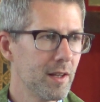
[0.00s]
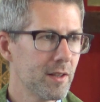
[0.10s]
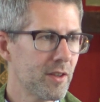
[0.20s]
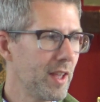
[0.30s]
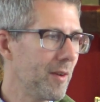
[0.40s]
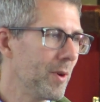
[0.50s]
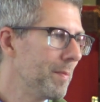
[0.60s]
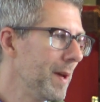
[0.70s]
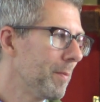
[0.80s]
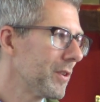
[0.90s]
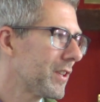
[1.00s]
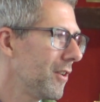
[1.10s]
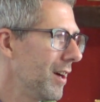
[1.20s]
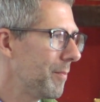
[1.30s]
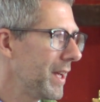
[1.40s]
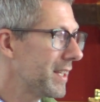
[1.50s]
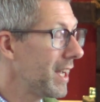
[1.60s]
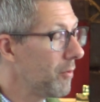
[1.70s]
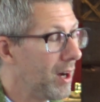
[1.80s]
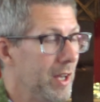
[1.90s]
So that when people show up, they
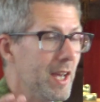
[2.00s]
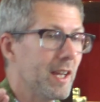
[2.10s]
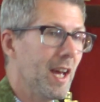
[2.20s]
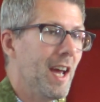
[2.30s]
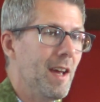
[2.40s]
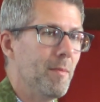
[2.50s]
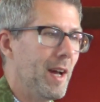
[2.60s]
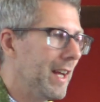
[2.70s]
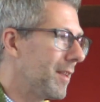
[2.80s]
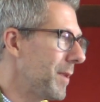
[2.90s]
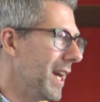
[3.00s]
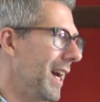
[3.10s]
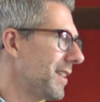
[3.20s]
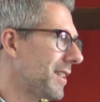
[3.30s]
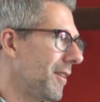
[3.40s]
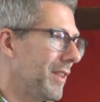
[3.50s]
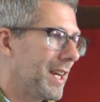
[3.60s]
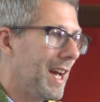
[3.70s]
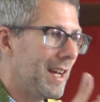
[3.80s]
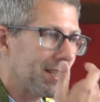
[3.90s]
say, well, he came at the behest of the
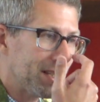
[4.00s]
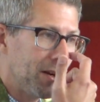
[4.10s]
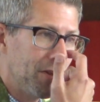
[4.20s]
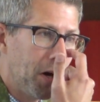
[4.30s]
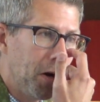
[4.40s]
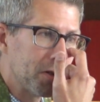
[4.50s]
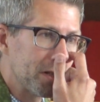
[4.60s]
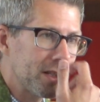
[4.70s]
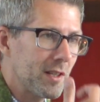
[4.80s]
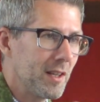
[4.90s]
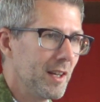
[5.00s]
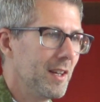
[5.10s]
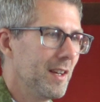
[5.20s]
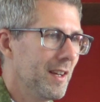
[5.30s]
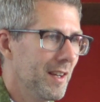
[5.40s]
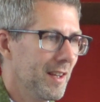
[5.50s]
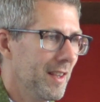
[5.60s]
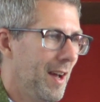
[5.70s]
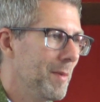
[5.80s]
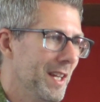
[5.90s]
guest, or the host.
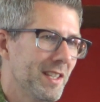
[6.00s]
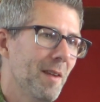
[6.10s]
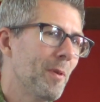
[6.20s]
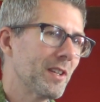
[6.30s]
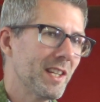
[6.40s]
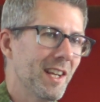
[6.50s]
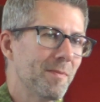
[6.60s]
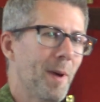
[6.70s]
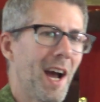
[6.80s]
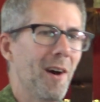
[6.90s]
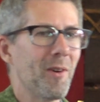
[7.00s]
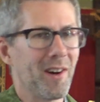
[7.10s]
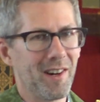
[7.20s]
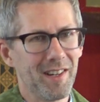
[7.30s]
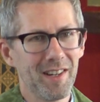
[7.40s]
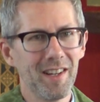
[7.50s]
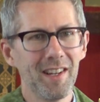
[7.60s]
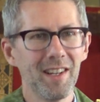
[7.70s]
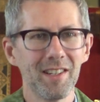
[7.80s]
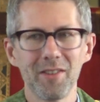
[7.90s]
That means that person has power
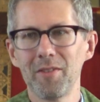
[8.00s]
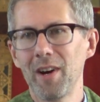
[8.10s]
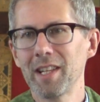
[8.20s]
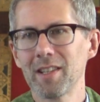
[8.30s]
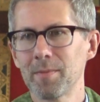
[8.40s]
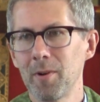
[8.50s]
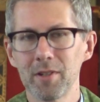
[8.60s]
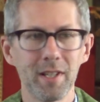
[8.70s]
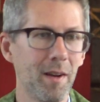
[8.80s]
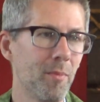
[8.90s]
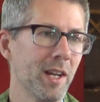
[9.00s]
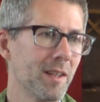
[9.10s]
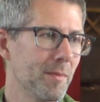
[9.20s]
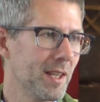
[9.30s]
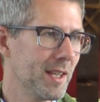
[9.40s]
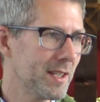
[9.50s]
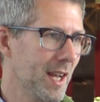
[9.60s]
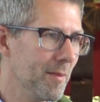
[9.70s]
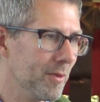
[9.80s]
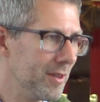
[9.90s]
to invite this person and bring them to this
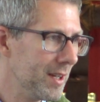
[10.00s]
table.